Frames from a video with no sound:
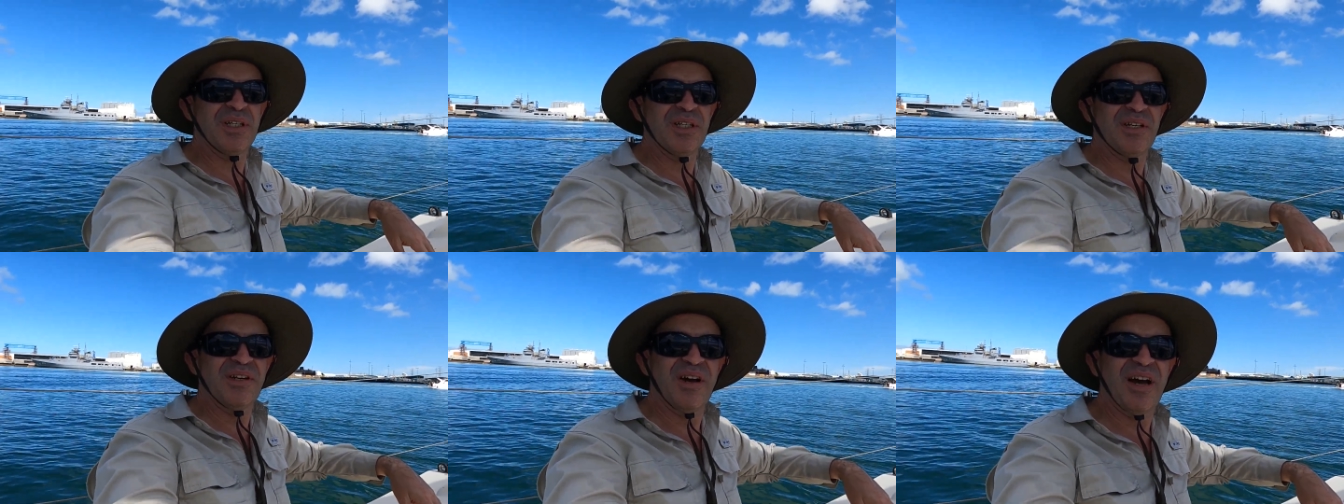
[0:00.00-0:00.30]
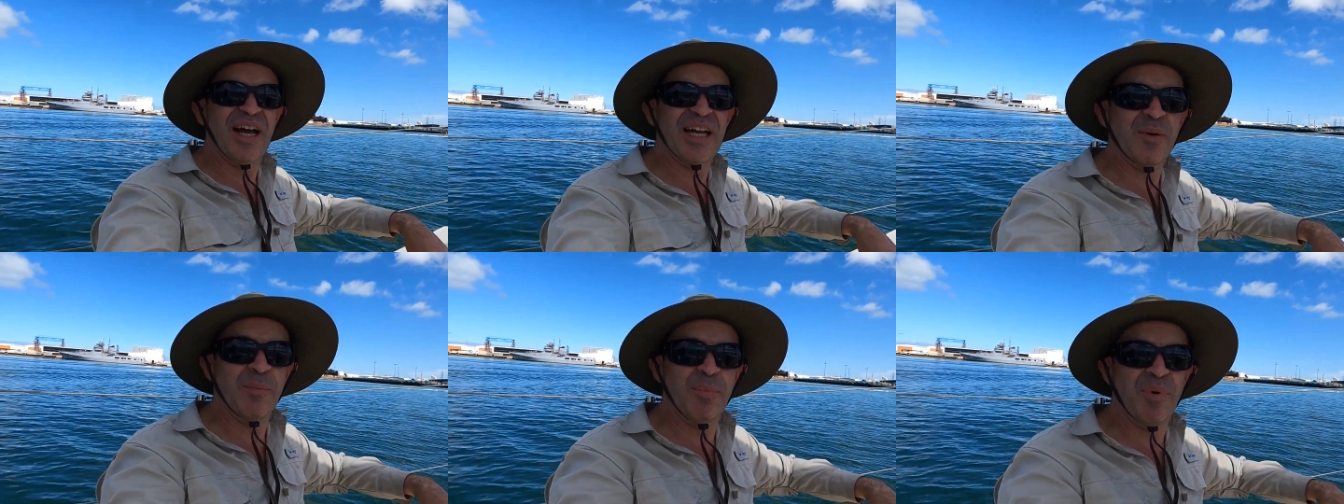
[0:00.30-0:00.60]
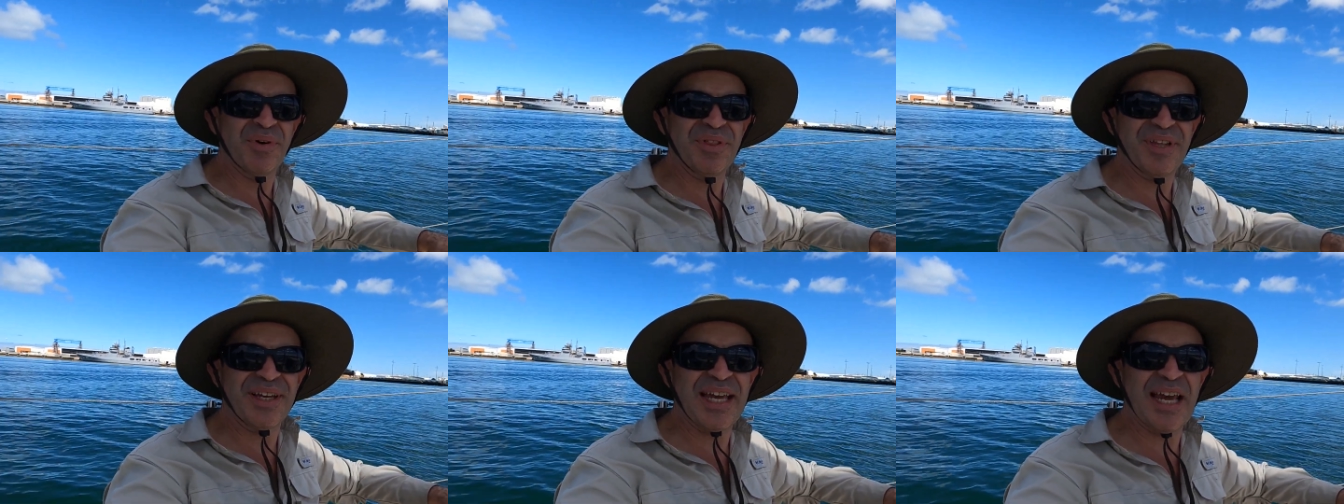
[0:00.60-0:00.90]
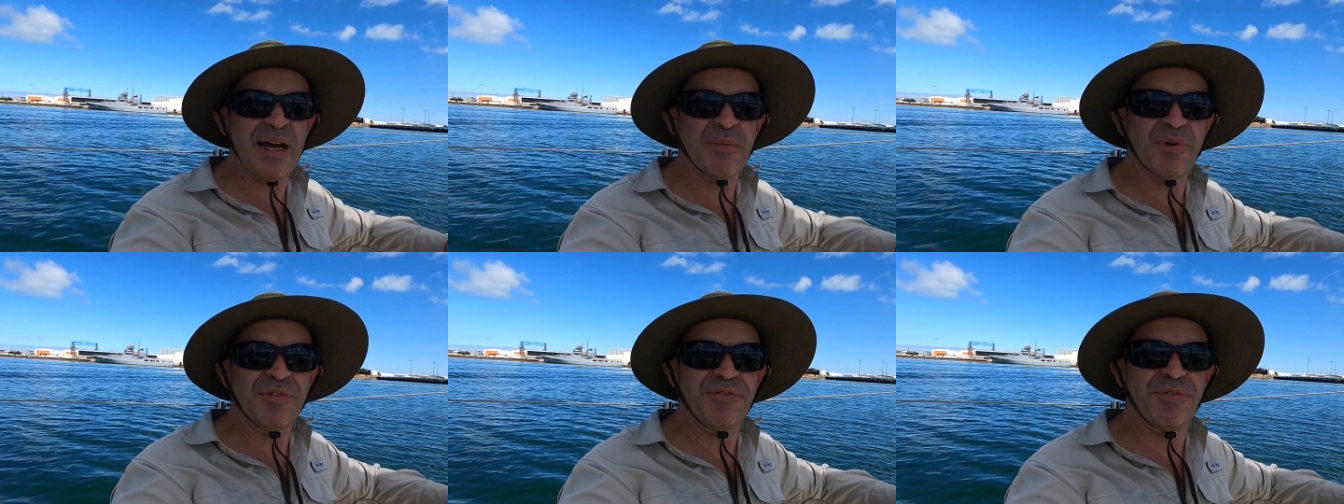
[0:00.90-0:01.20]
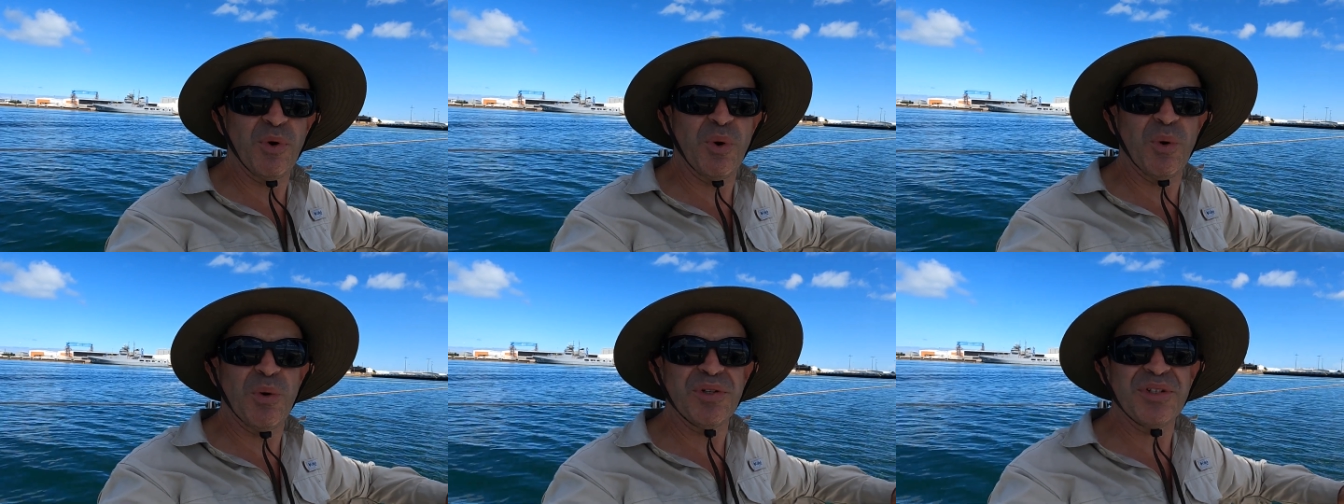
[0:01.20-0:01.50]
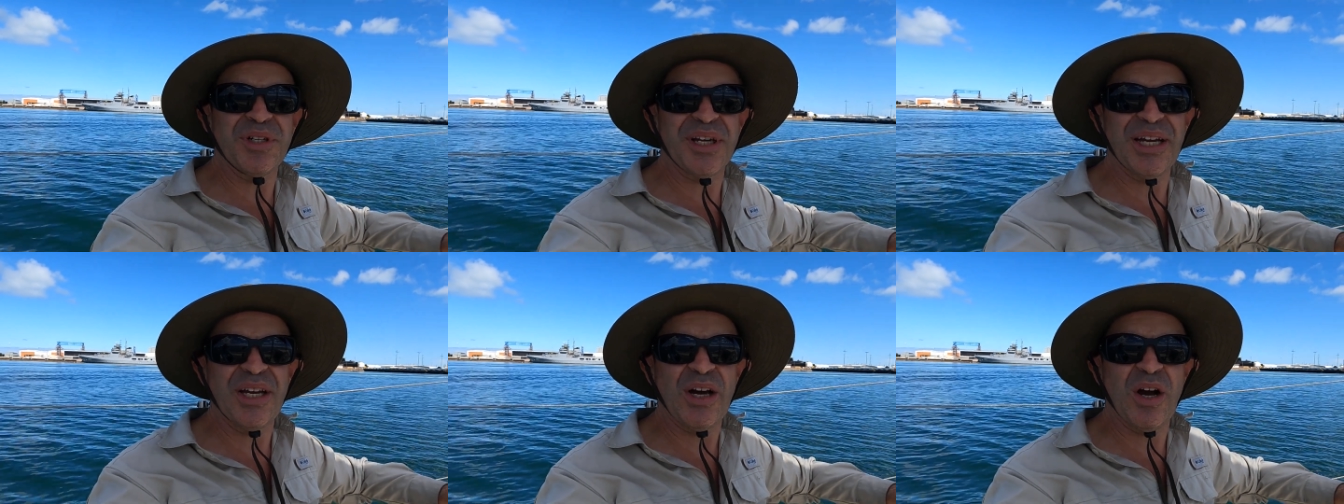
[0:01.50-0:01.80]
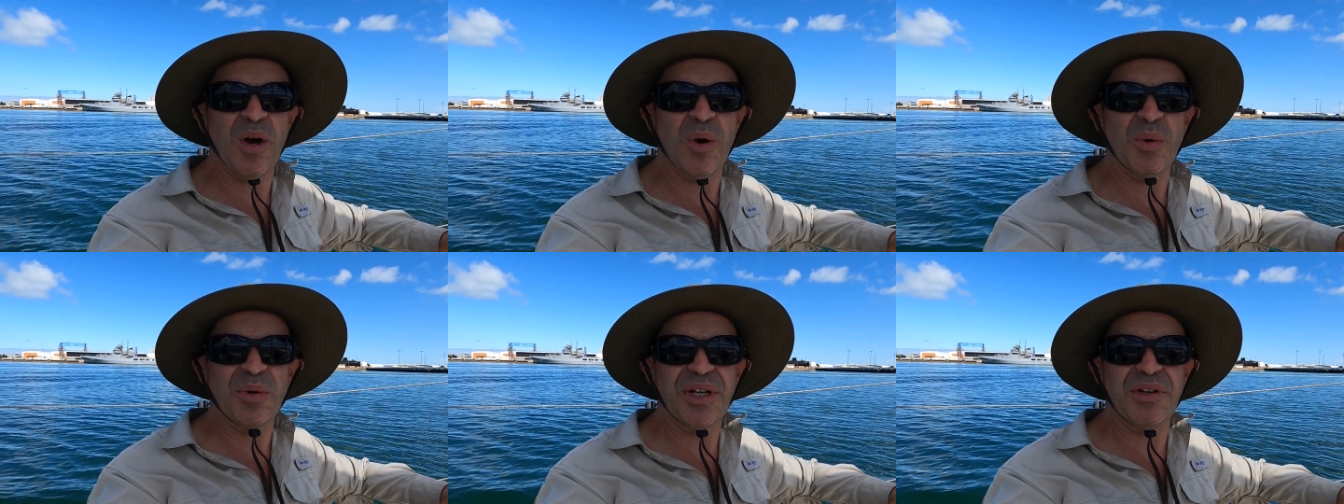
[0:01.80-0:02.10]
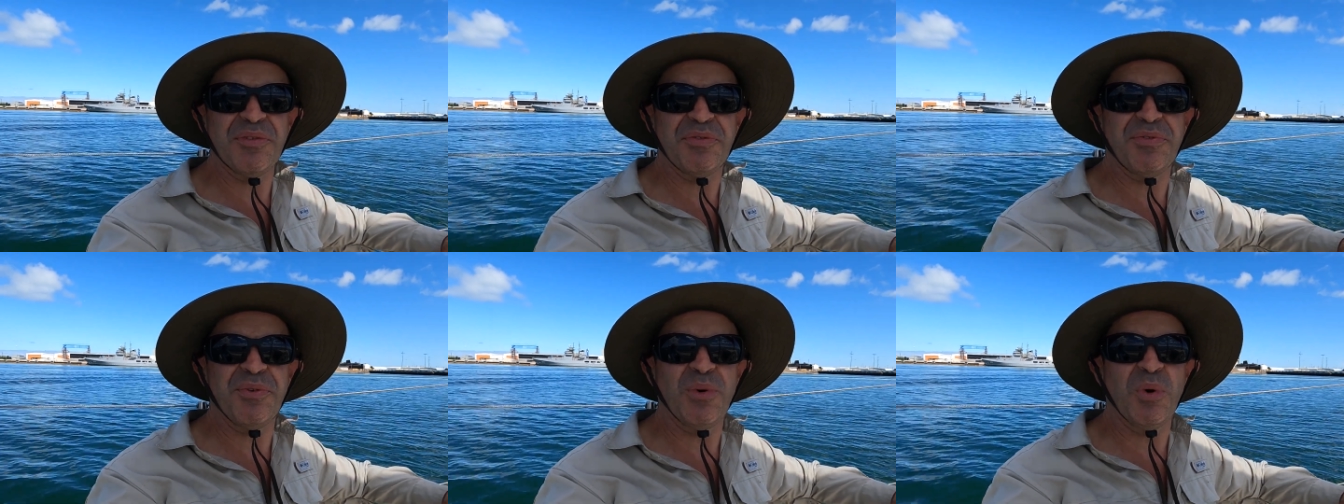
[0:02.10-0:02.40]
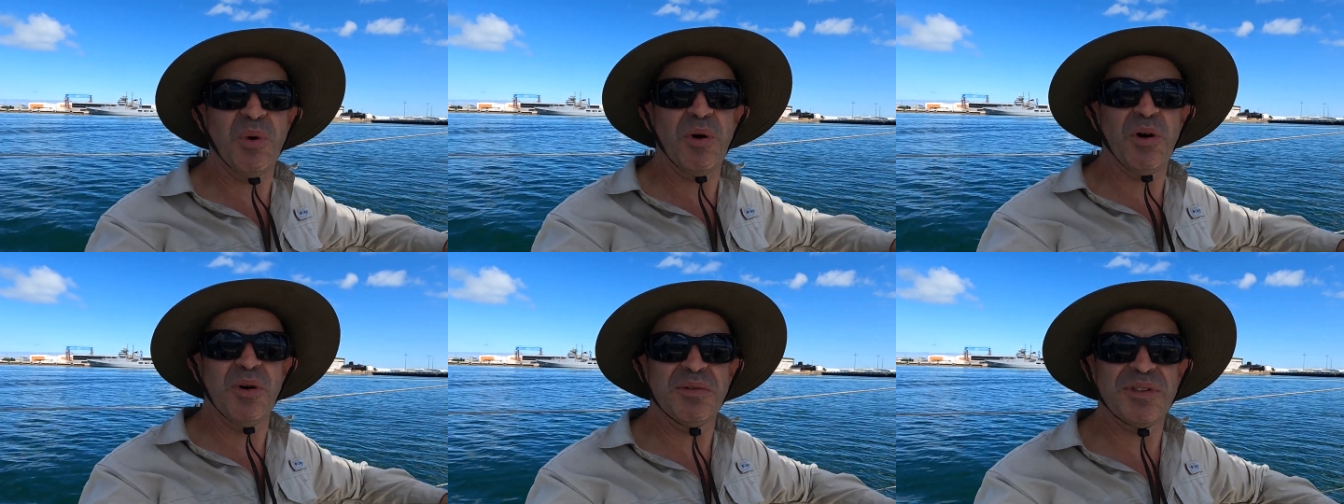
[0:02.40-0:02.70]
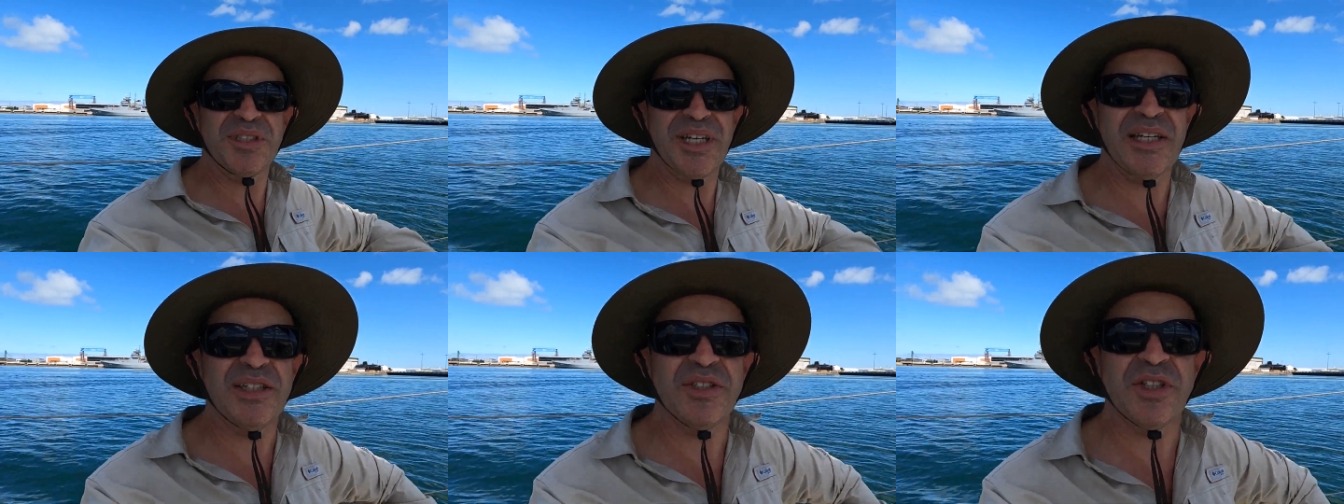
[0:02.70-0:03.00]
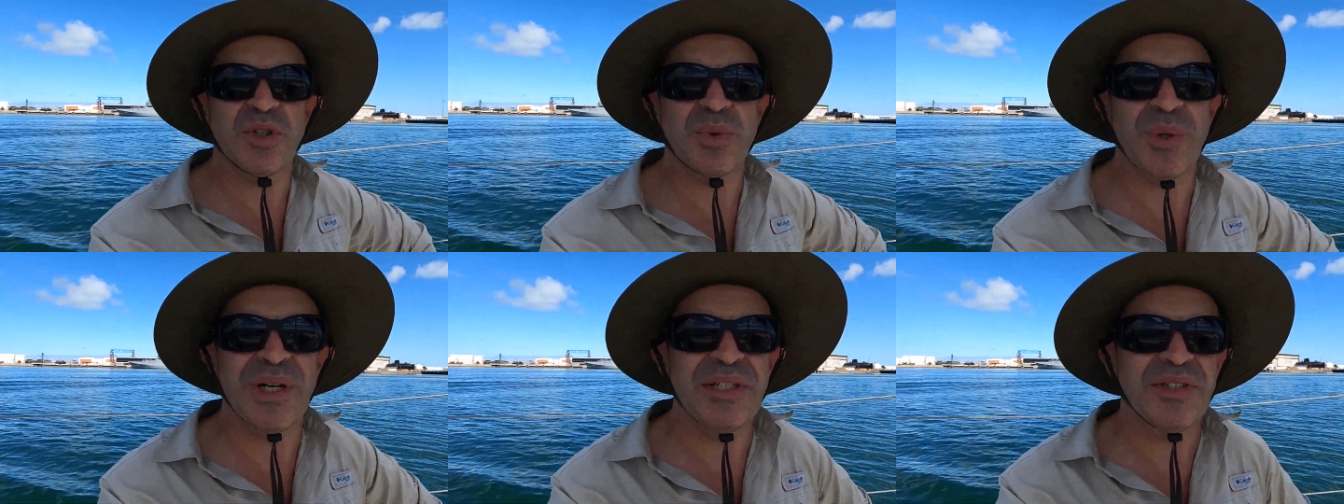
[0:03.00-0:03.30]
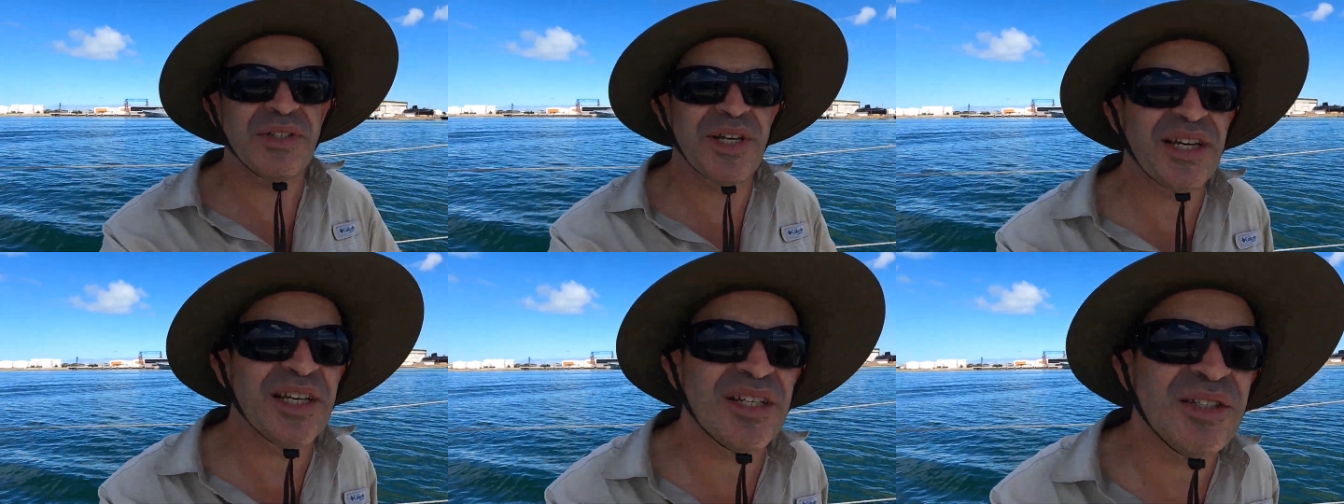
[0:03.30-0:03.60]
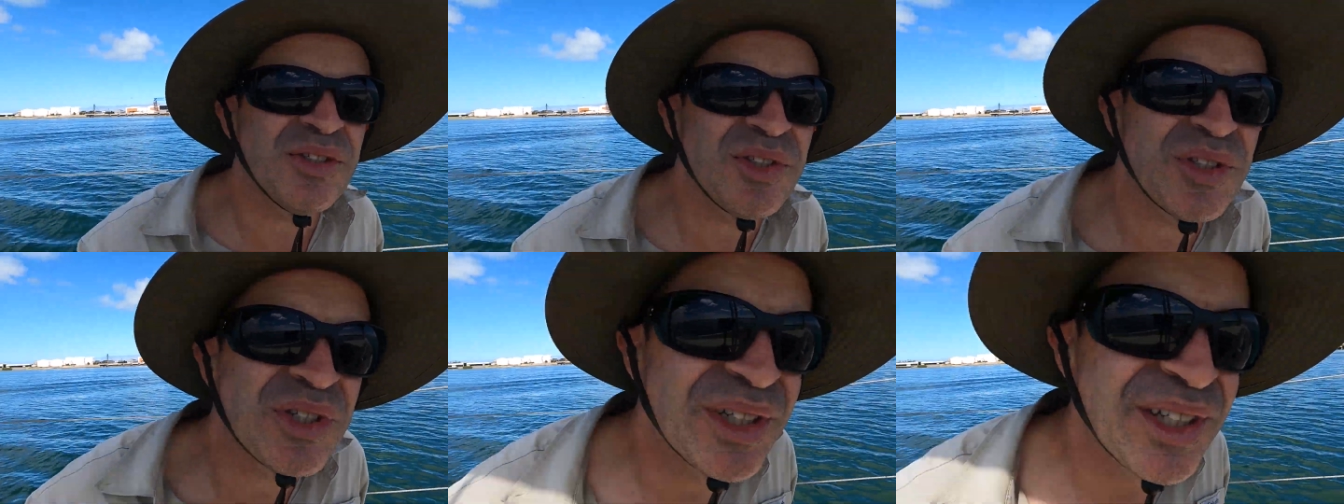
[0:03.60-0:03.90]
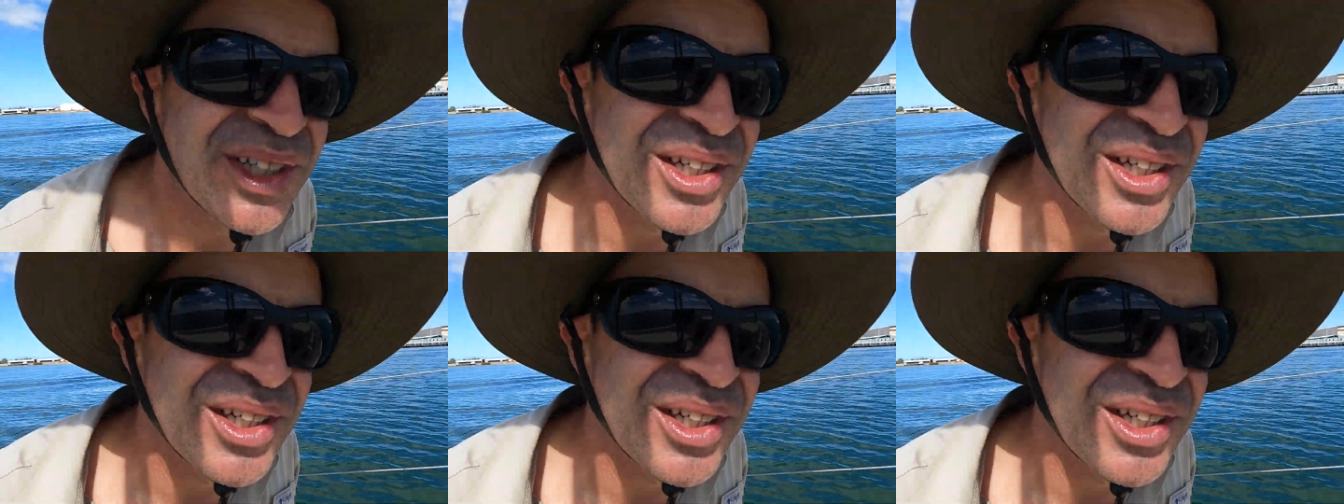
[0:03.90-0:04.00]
I can point the camera forward and hold it for ten to twenty seconds,